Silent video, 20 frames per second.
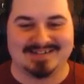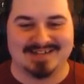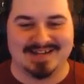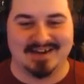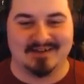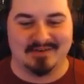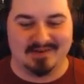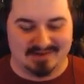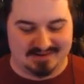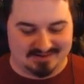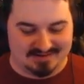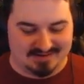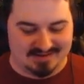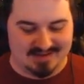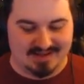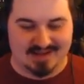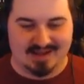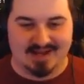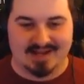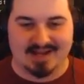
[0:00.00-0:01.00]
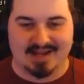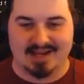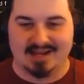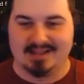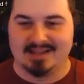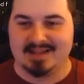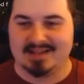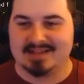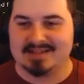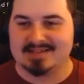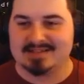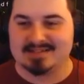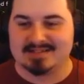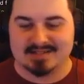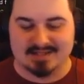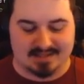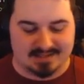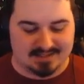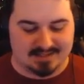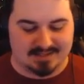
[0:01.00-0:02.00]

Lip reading: TERA. I kind of like this.